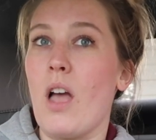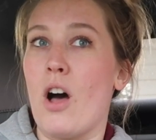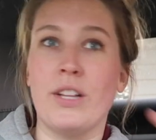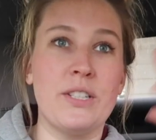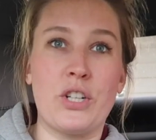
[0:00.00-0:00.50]

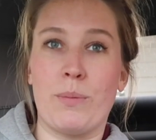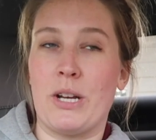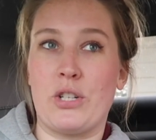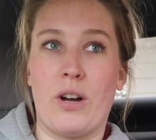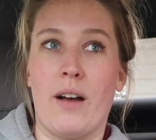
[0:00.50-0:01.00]
I'll insert a
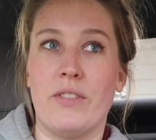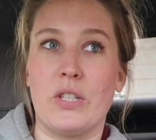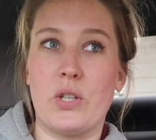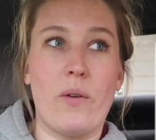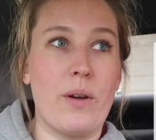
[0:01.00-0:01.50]
picture of
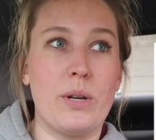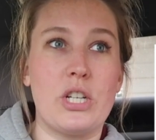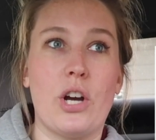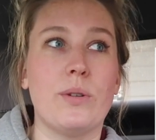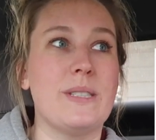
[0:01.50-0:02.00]
the stove that we
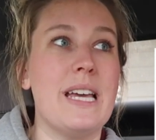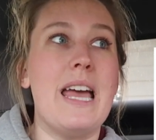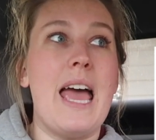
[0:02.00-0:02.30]
chose,